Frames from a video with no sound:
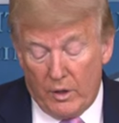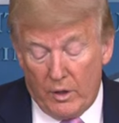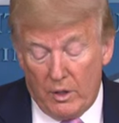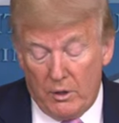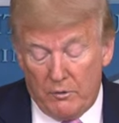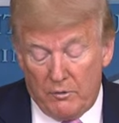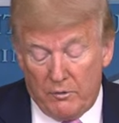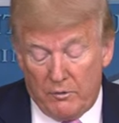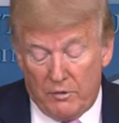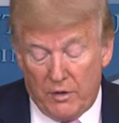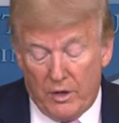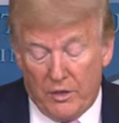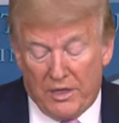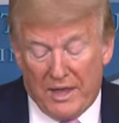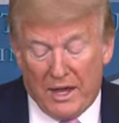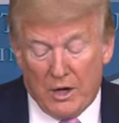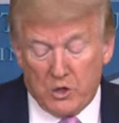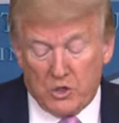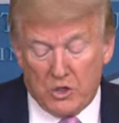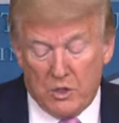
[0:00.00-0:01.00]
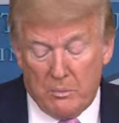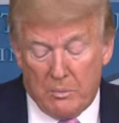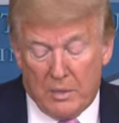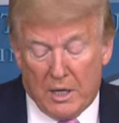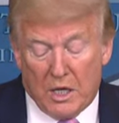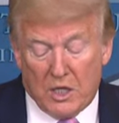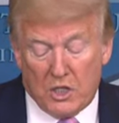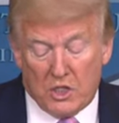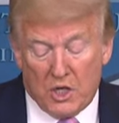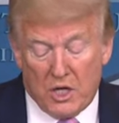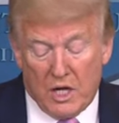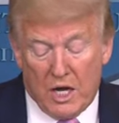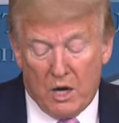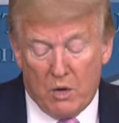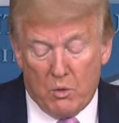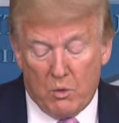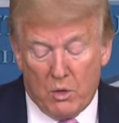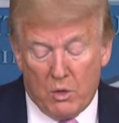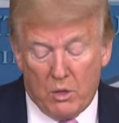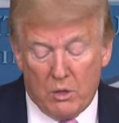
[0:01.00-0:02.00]
of a thousand beds, and
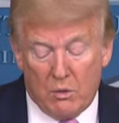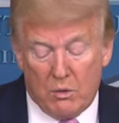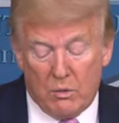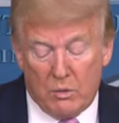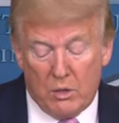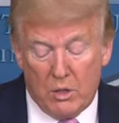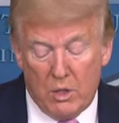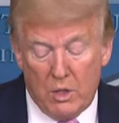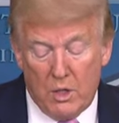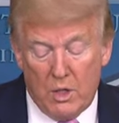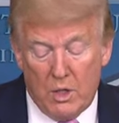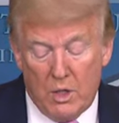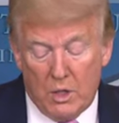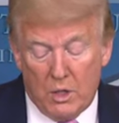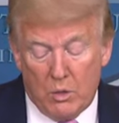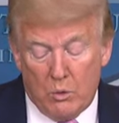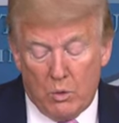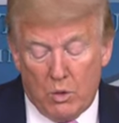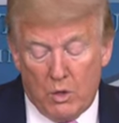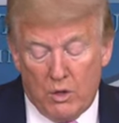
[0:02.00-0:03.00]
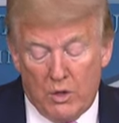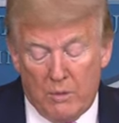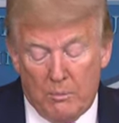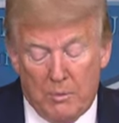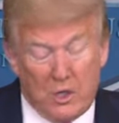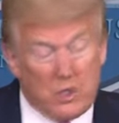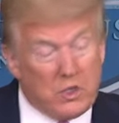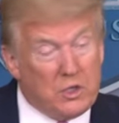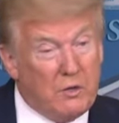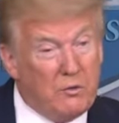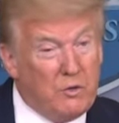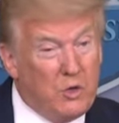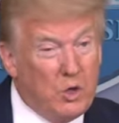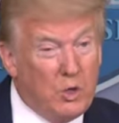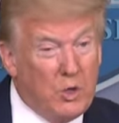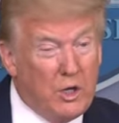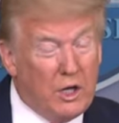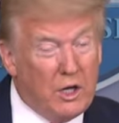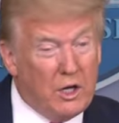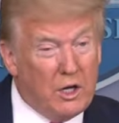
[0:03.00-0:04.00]
now we're we're in the midst of
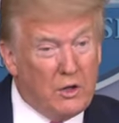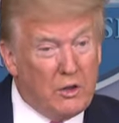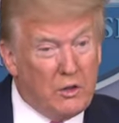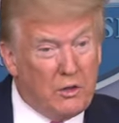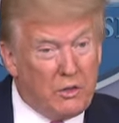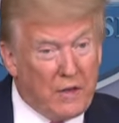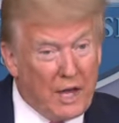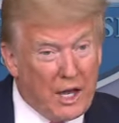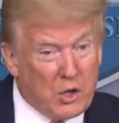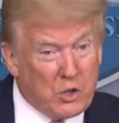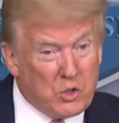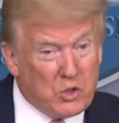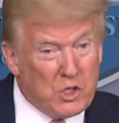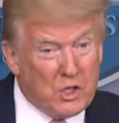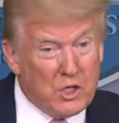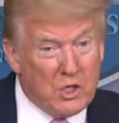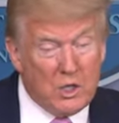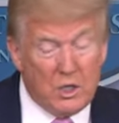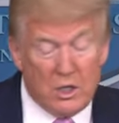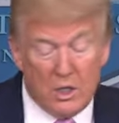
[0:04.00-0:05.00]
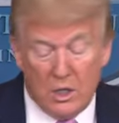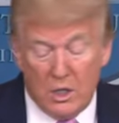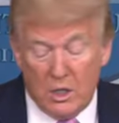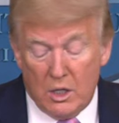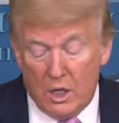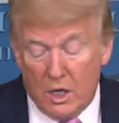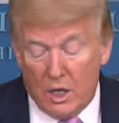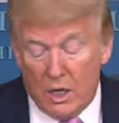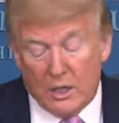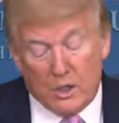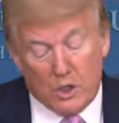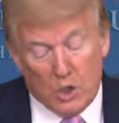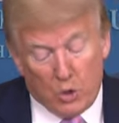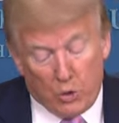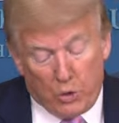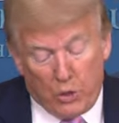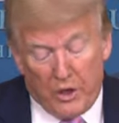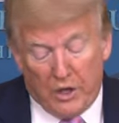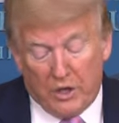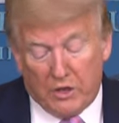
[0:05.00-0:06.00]
doing another thousand. I
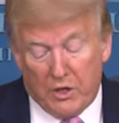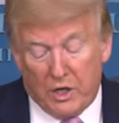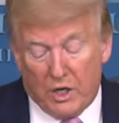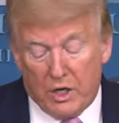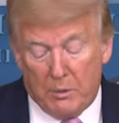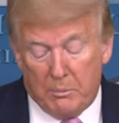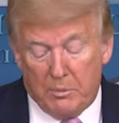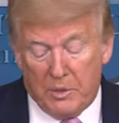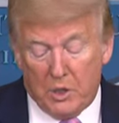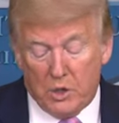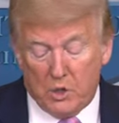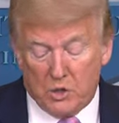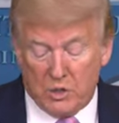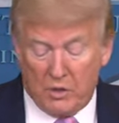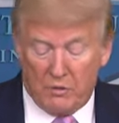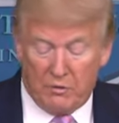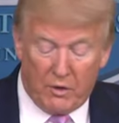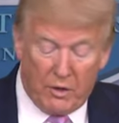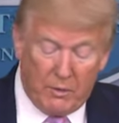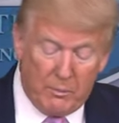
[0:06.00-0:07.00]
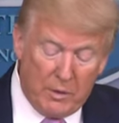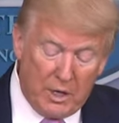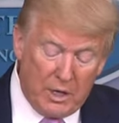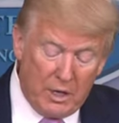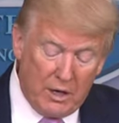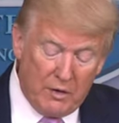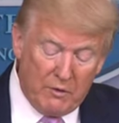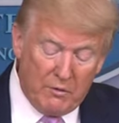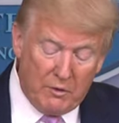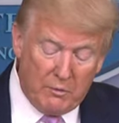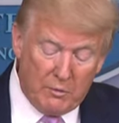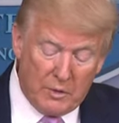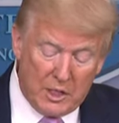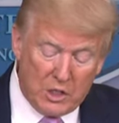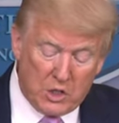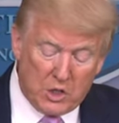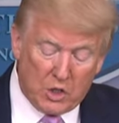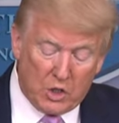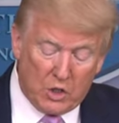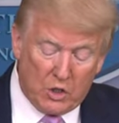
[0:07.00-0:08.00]
don't think they're going to be using very many of them, and
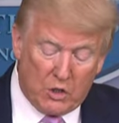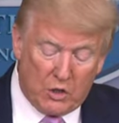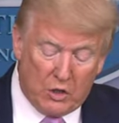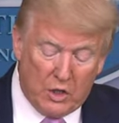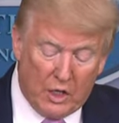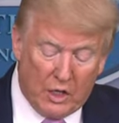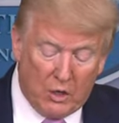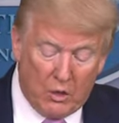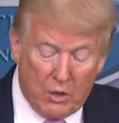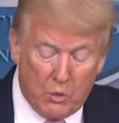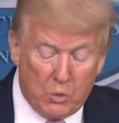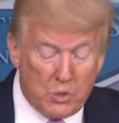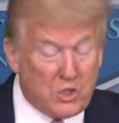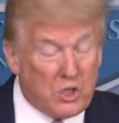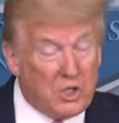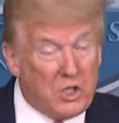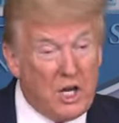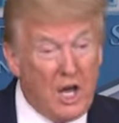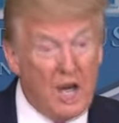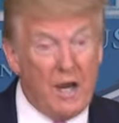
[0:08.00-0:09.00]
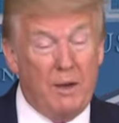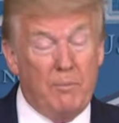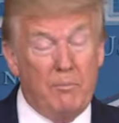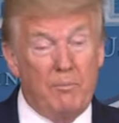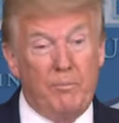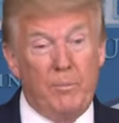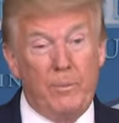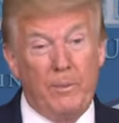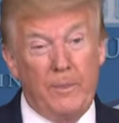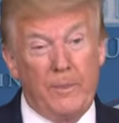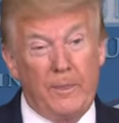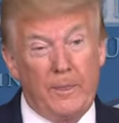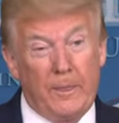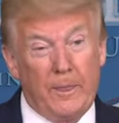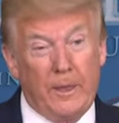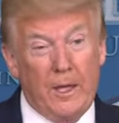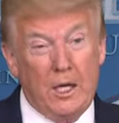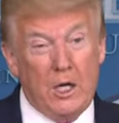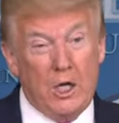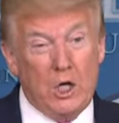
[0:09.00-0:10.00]
that's a good thing. There was a time
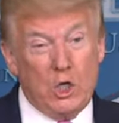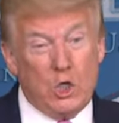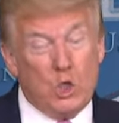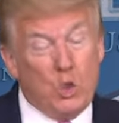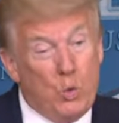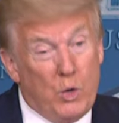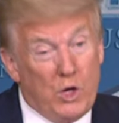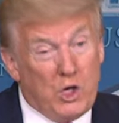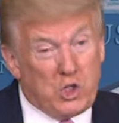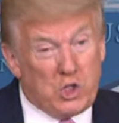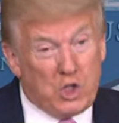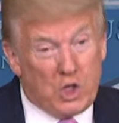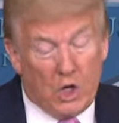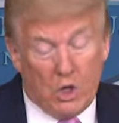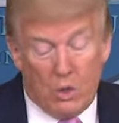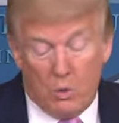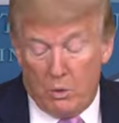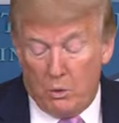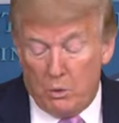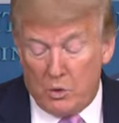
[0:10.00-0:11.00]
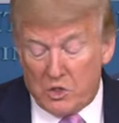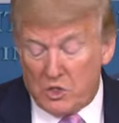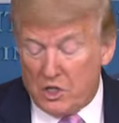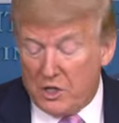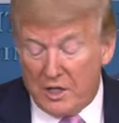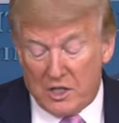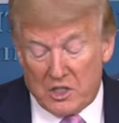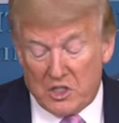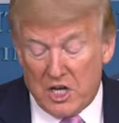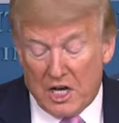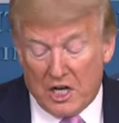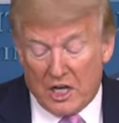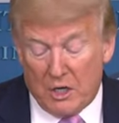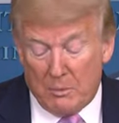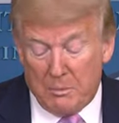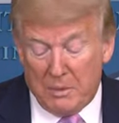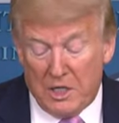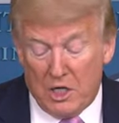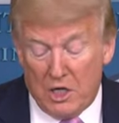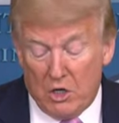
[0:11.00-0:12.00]
two weeks ago when we said that's not going
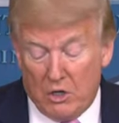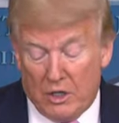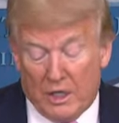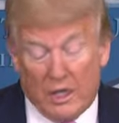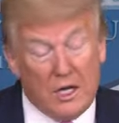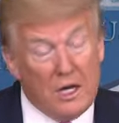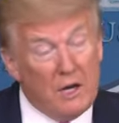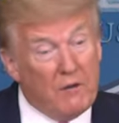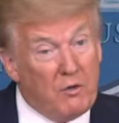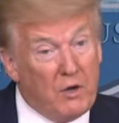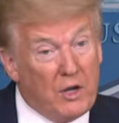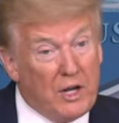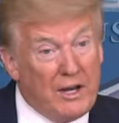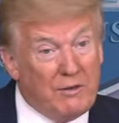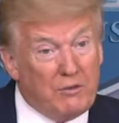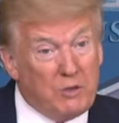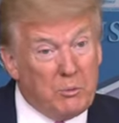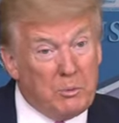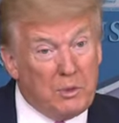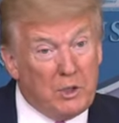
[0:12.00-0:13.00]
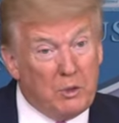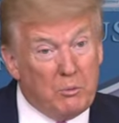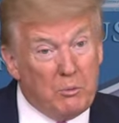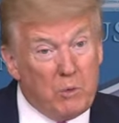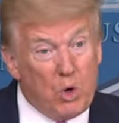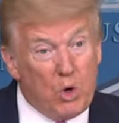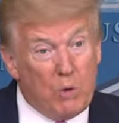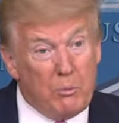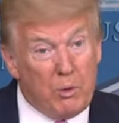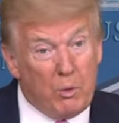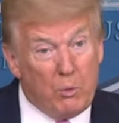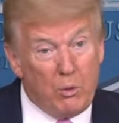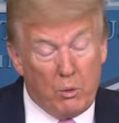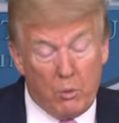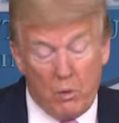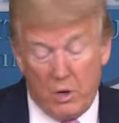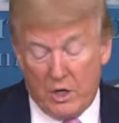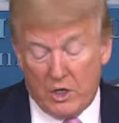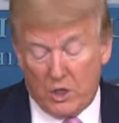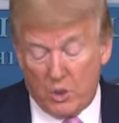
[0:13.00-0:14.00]
to be nearly enough. We're going to have to build more, but we
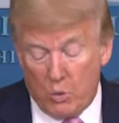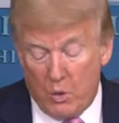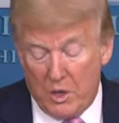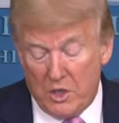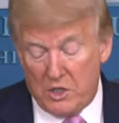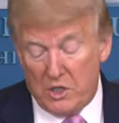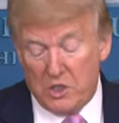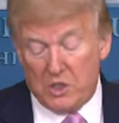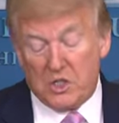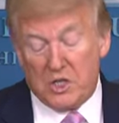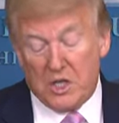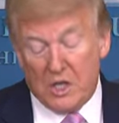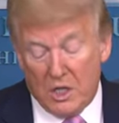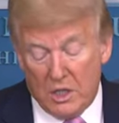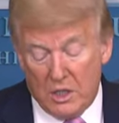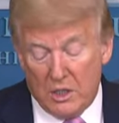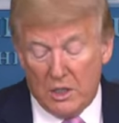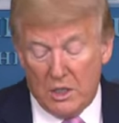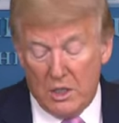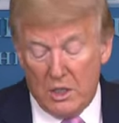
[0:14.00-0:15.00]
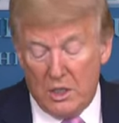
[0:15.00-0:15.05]
wanted to wait to see, and